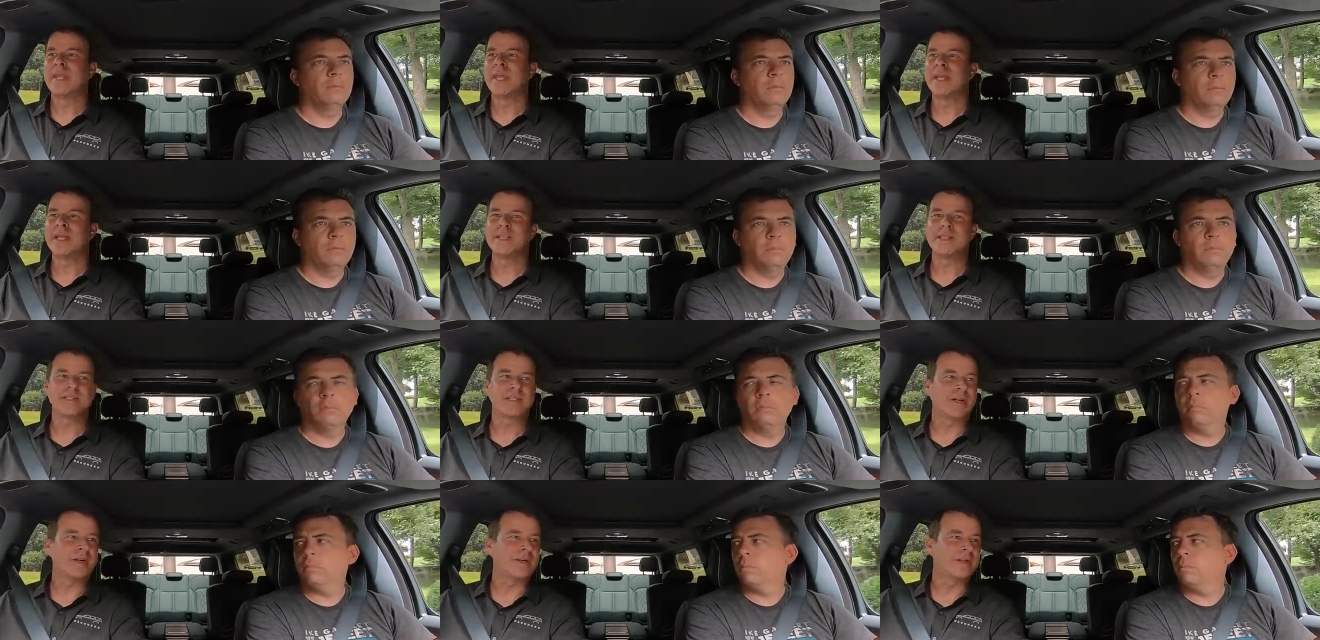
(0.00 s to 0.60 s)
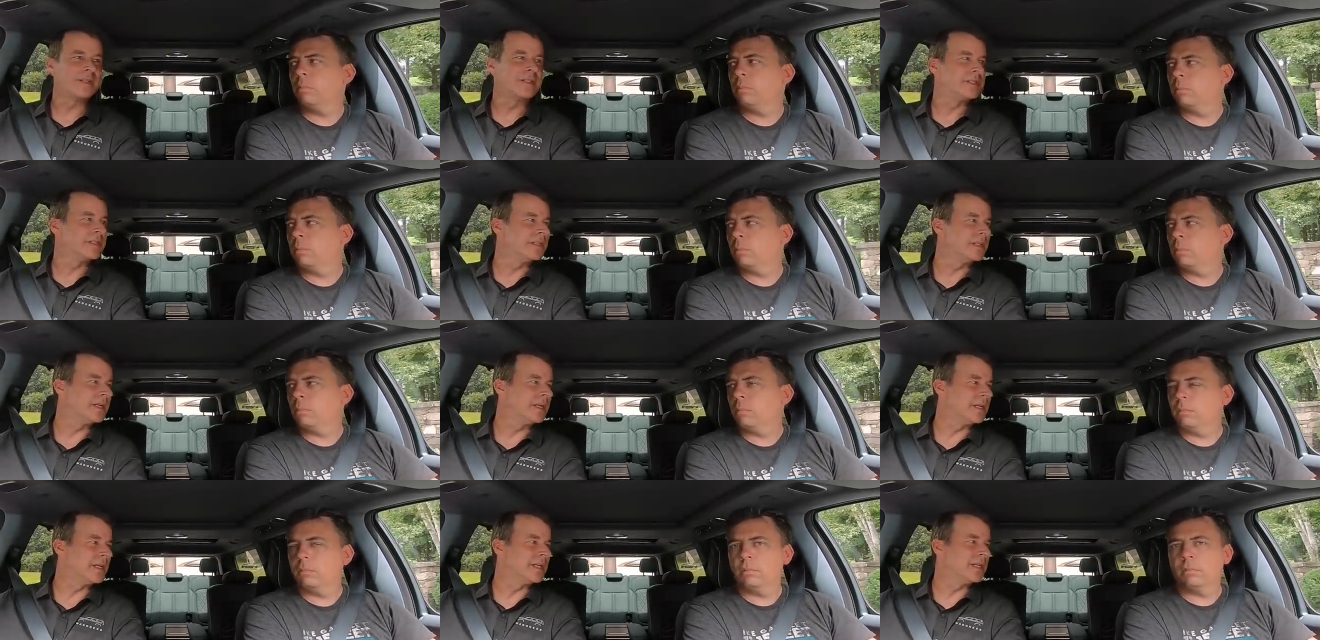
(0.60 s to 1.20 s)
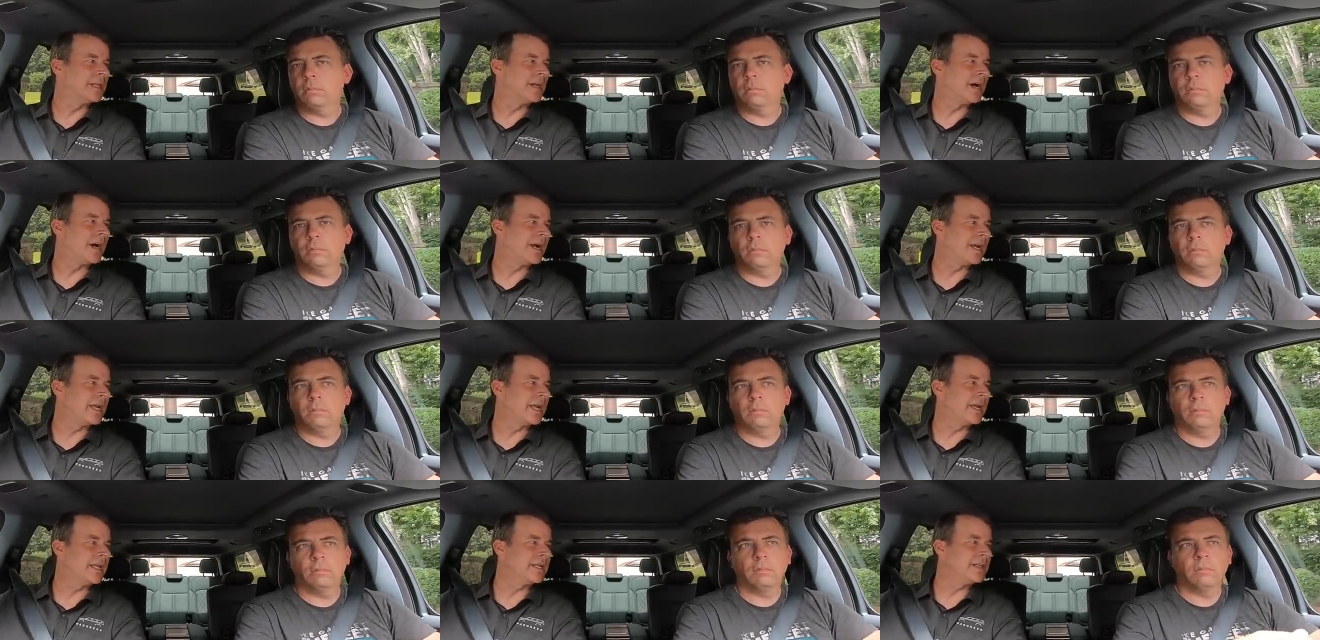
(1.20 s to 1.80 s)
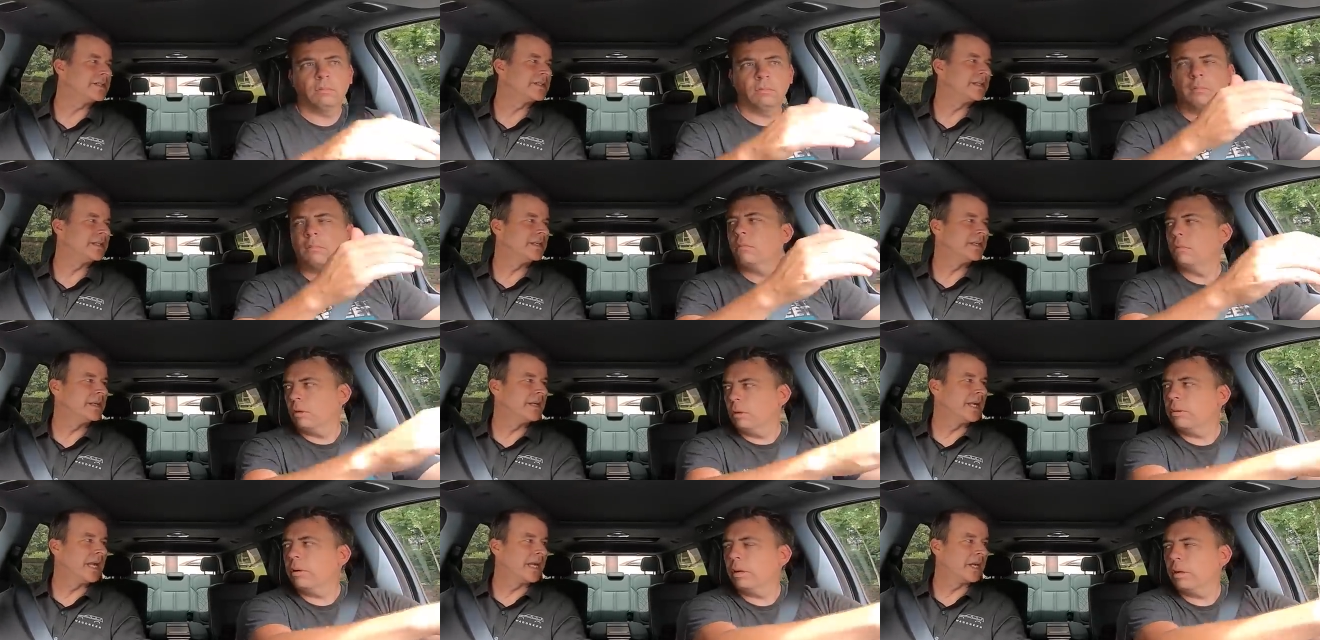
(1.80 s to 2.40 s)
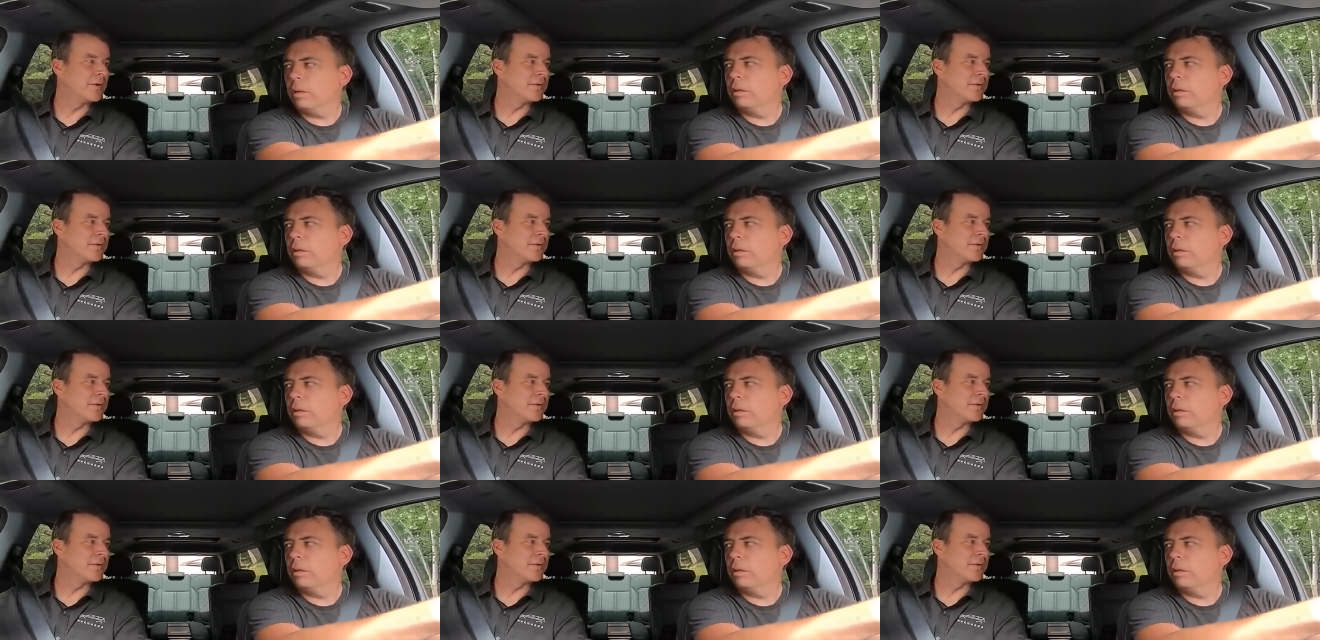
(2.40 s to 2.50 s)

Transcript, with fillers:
Speaker 1: and it starts uh, in the high eighties okay.